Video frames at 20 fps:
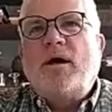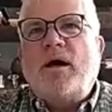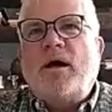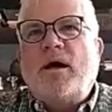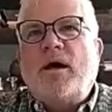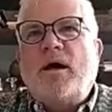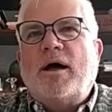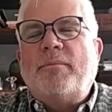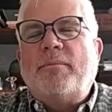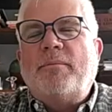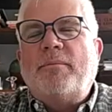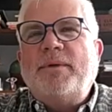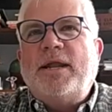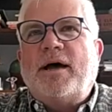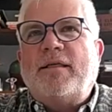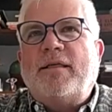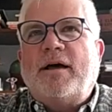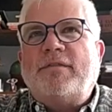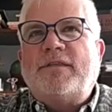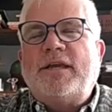I mean, I
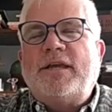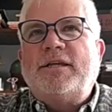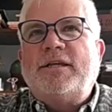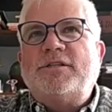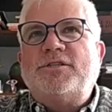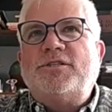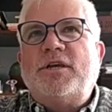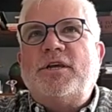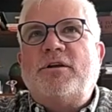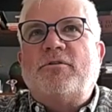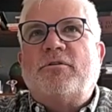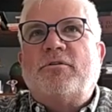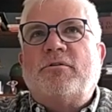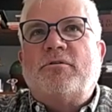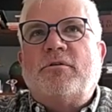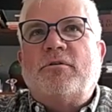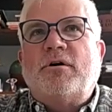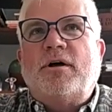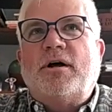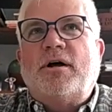think in
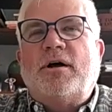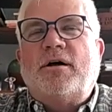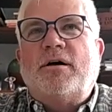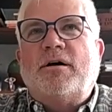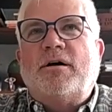general, I